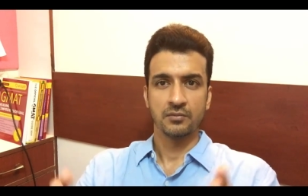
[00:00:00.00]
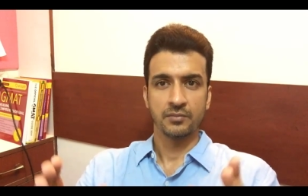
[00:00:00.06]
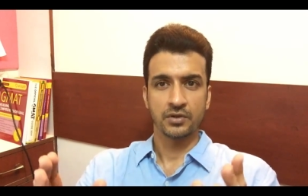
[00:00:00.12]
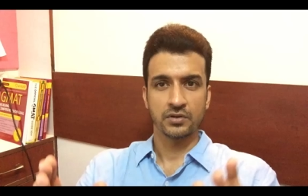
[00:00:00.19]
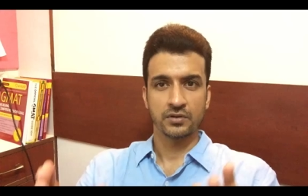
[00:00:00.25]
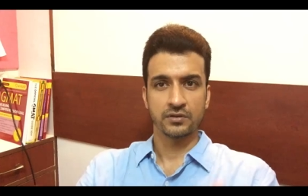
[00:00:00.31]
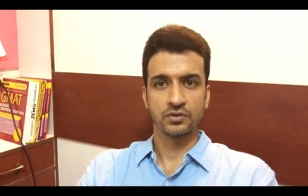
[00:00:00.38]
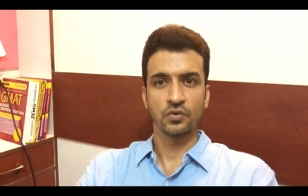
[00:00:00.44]

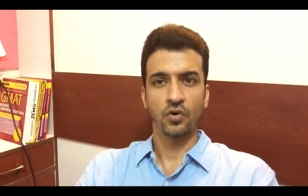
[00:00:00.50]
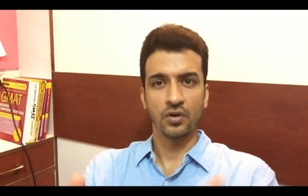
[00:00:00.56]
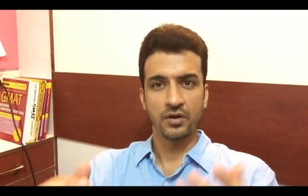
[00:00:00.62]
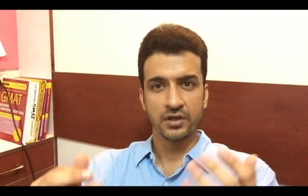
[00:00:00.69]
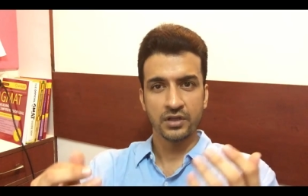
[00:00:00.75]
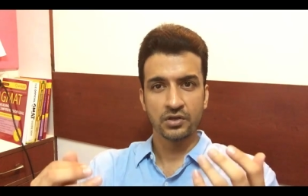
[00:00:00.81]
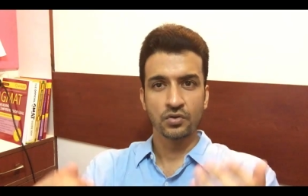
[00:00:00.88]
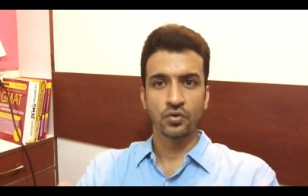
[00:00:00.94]
because you
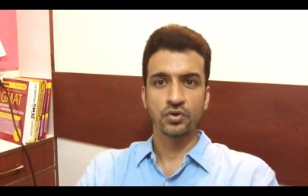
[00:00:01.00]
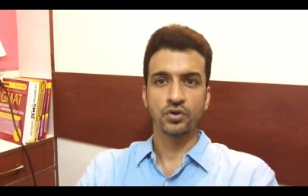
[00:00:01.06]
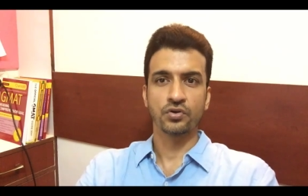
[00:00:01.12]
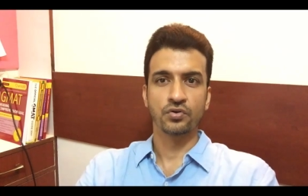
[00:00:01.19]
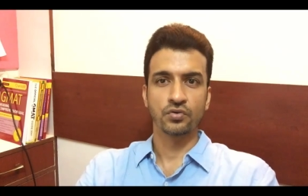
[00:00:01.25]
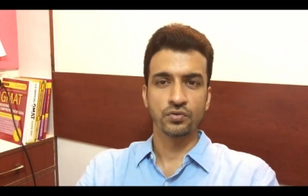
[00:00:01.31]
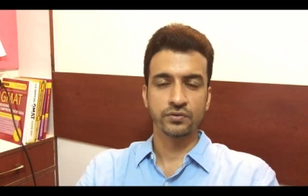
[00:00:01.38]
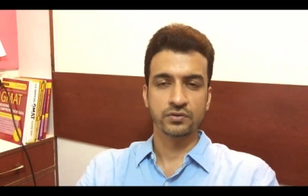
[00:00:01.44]
already know
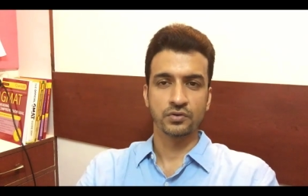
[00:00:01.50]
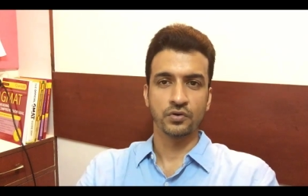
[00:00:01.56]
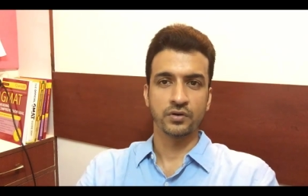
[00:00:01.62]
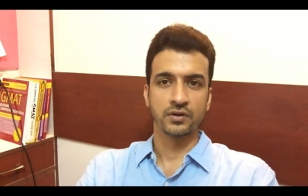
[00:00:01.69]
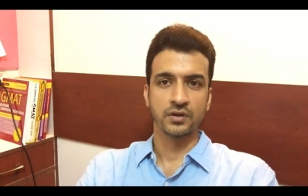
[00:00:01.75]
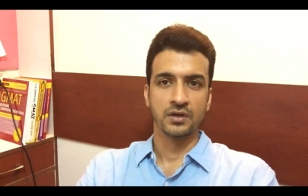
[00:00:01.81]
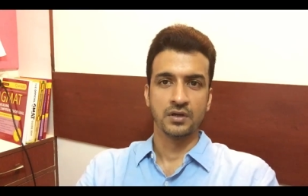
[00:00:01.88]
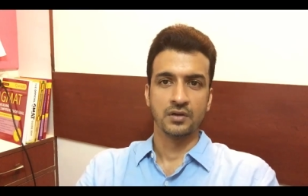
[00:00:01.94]
your true
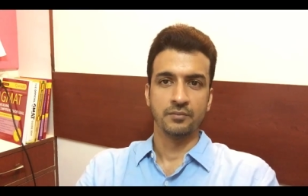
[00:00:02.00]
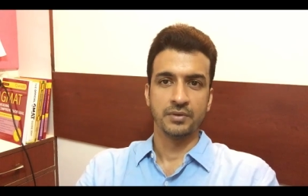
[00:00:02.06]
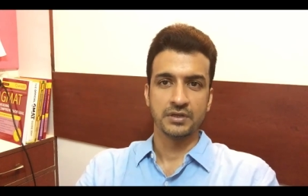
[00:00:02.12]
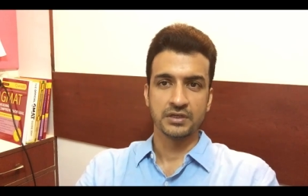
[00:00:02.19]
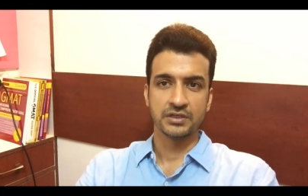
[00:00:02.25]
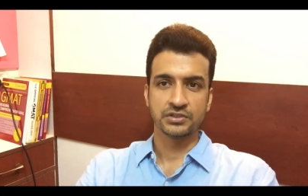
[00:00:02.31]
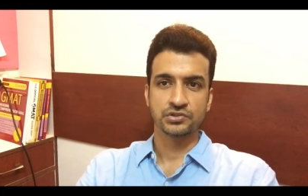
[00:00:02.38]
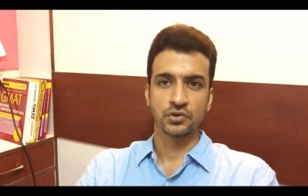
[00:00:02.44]
score
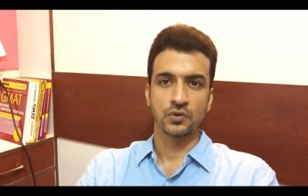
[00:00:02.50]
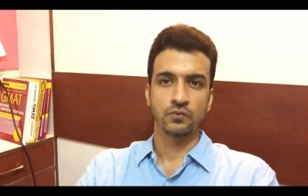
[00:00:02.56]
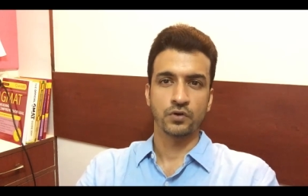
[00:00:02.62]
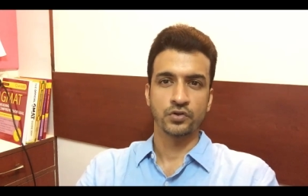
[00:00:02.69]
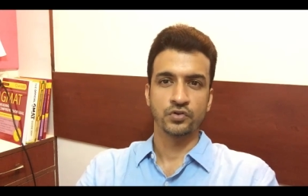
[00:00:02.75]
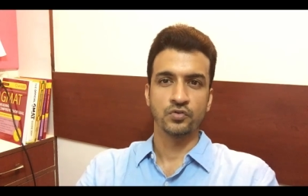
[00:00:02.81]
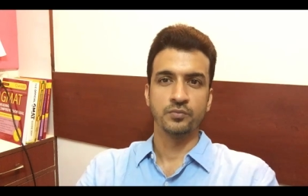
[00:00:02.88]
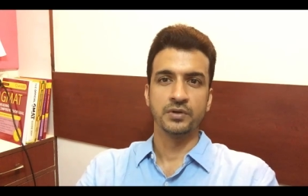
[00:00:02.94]
based on
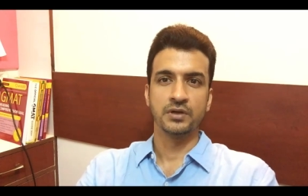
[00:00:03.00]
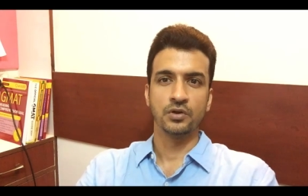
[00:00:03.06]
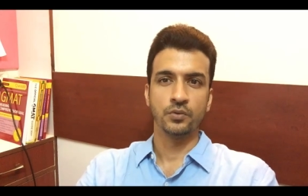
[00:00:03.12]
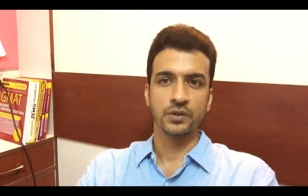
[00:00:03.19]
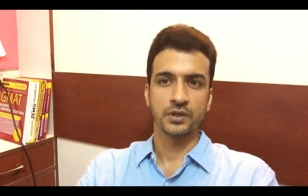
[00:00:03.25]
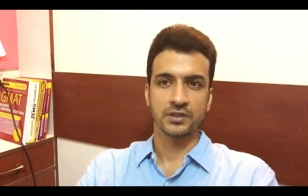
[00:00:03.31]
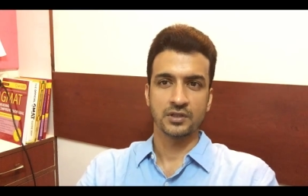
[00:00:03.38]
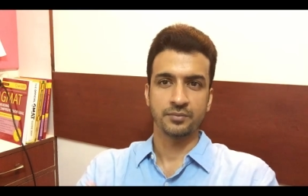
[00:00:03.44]
what you've been
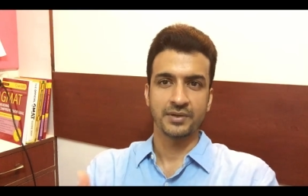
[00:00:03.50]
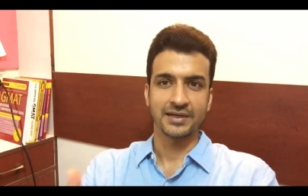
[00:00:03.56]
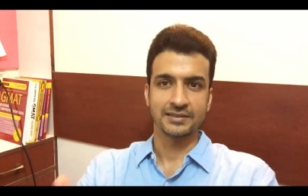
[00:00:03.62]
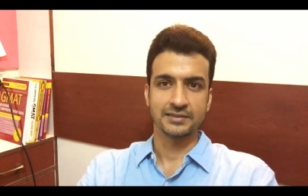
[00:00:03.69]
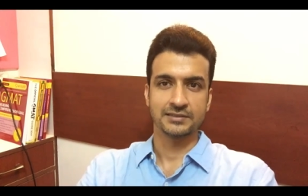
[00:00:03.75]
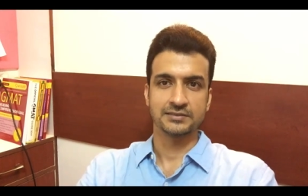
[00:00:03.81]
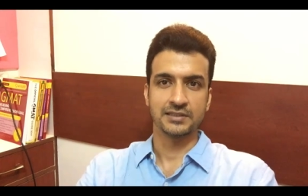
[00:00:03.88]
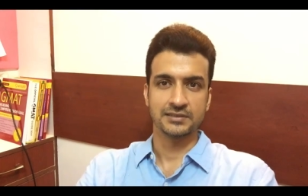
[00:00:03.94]
doing in the
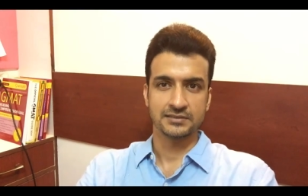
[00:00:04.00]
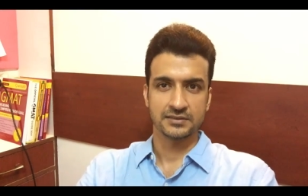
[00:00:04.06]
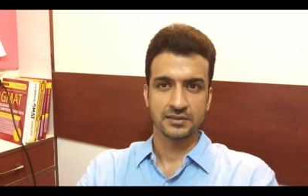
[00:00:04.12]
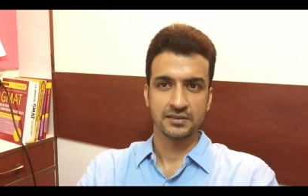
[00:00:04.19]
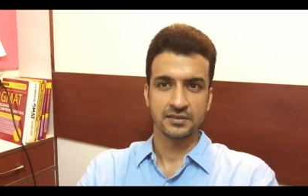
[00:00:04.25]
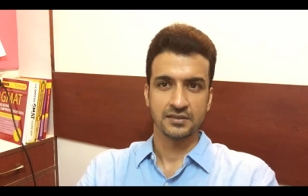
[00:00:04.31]
practice test.